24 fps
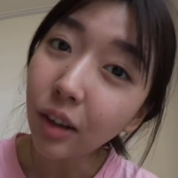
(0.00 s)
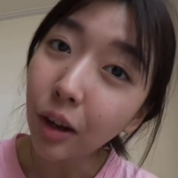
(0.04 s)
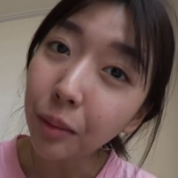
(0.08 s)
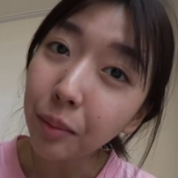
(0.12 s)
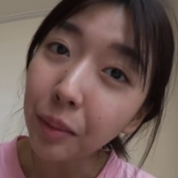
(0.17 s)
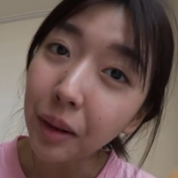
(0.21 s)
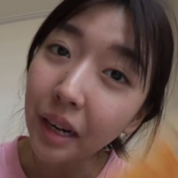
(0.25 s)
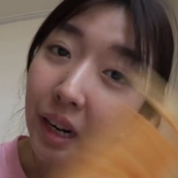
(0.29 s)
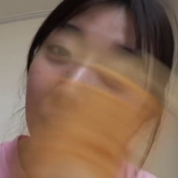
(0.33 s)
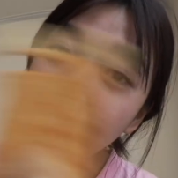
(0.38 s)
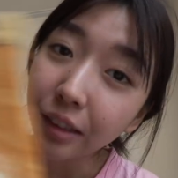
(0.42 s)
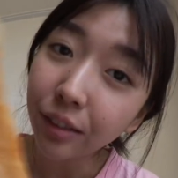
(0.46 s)
on
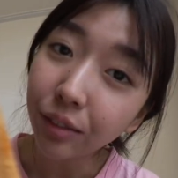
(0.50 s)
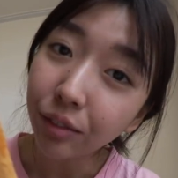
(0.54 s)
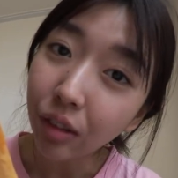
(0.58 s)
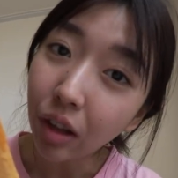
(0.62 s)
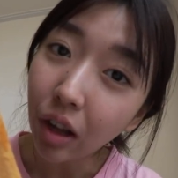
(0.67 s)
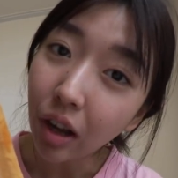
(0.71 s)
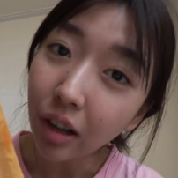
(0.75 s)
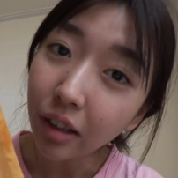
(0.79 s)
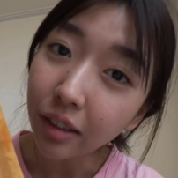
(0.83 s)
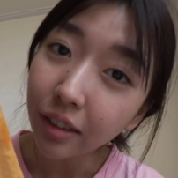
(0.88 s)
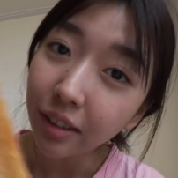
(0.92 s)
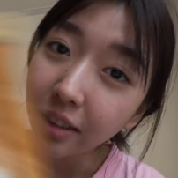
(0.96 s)
my next
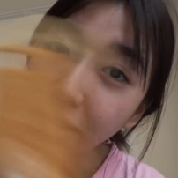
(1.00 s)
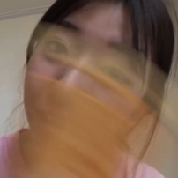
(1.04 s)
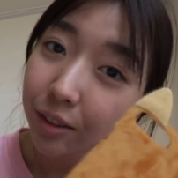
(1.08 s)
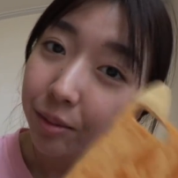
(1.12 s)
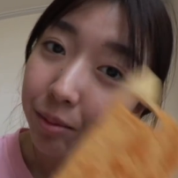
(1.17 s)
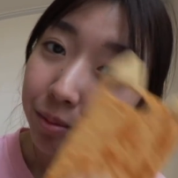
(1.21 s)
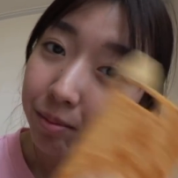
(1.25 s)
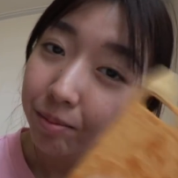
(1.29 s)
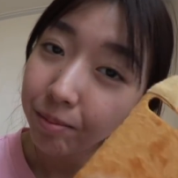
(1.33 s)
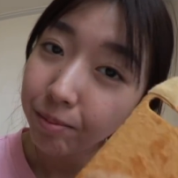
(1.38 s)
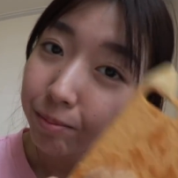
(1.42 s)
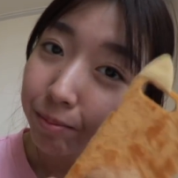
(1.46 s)
vlogs.
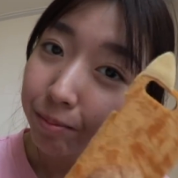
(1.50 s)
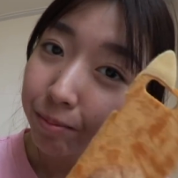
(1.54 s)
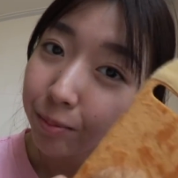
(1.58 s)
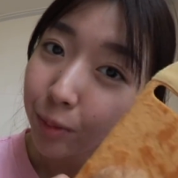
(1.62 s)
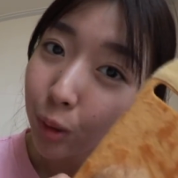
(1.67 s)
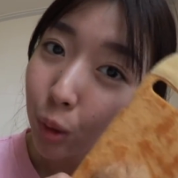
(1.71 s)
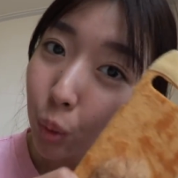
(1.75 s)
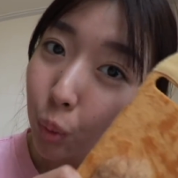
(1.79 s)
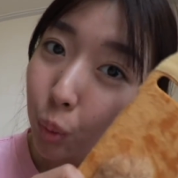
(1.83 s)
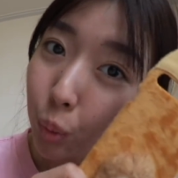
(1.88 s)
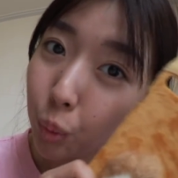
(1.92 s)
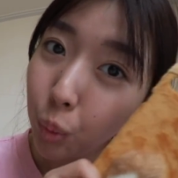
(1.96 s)

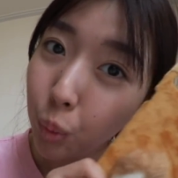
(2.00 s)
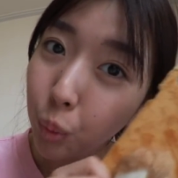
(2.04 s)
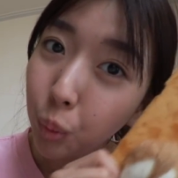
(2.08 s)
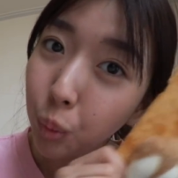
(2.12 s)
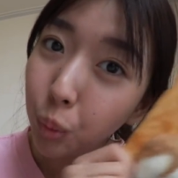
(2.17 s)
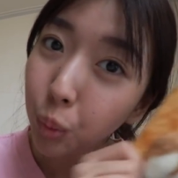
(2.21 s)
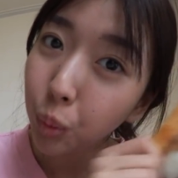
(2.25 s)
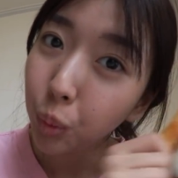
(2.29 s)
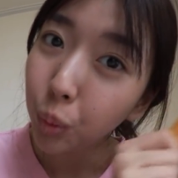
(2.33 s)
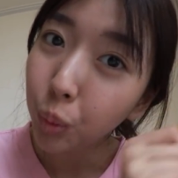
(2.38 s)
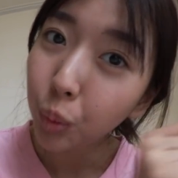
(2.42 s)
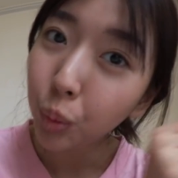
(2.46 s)

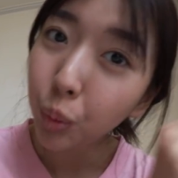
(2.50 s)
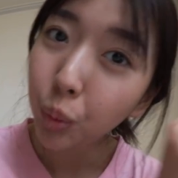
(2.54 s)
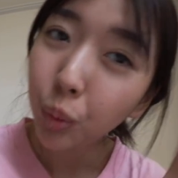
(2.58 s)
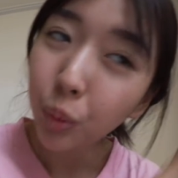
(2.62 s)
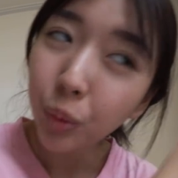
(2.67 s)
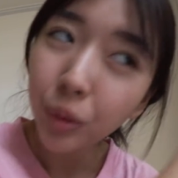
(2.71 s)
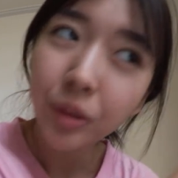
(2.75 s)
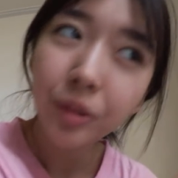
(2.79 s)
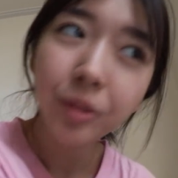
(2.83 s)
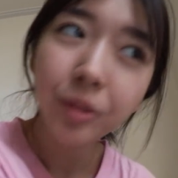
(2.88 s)
Woo!